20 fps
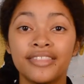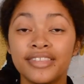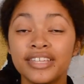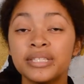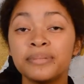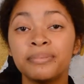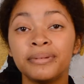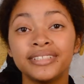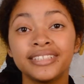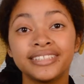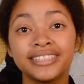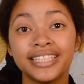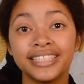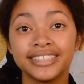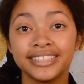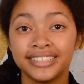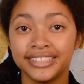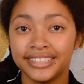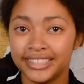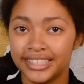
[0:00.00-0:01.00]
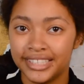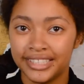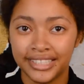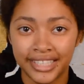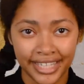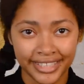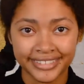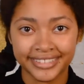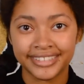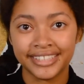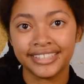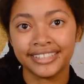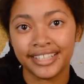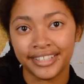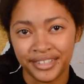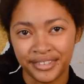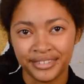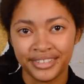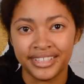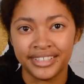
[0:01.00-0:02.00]
this brings us into the next thing that
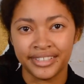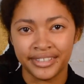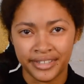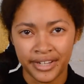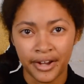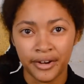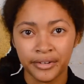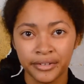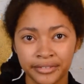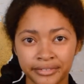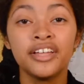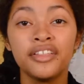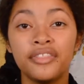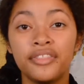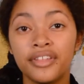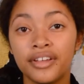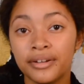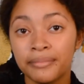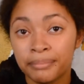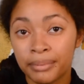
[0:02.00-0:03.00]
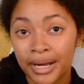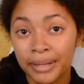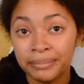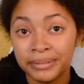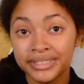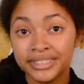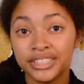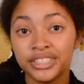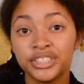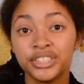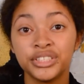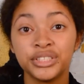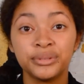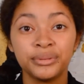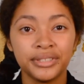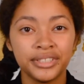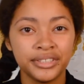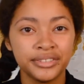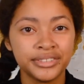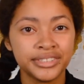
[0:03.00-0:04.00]
you need to know. The prepositions we
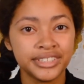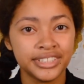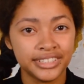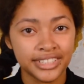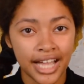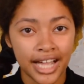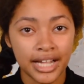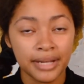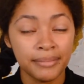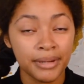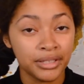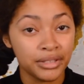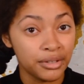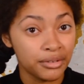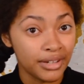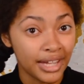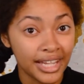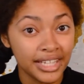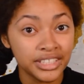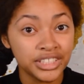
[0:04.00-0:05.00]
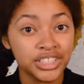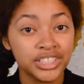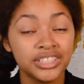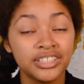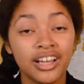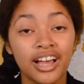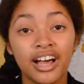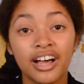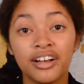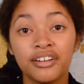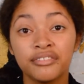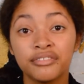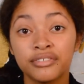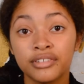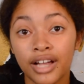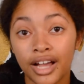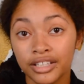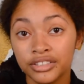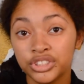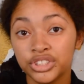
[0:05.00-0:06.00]
use to talk about location of
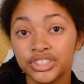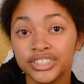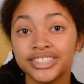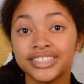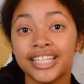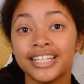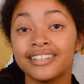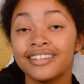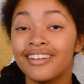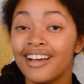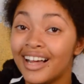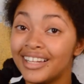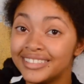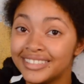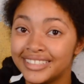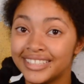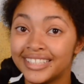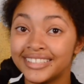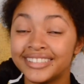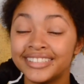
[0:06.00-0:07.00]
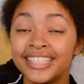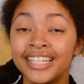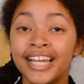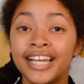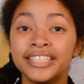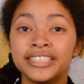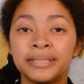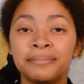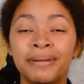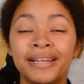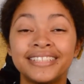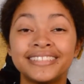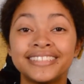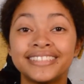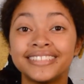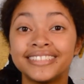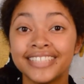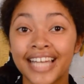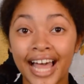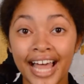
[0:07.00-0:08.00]
countries and continents depends
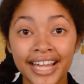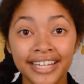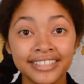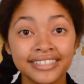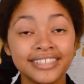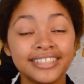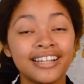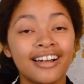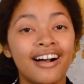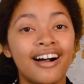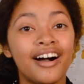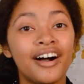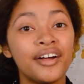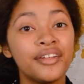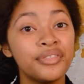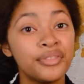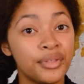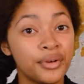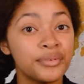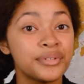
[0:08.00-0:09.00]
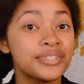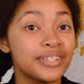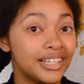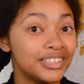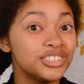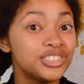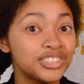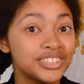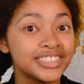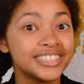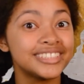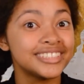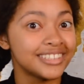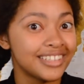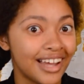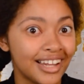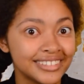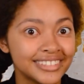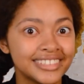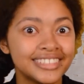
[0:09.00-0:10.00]
entirely on those countries and
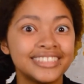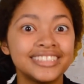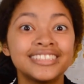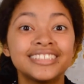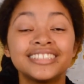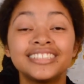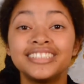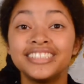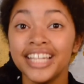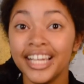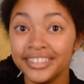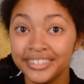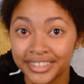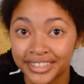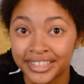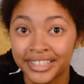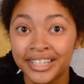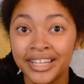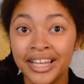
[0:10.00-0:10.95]
continents' gender.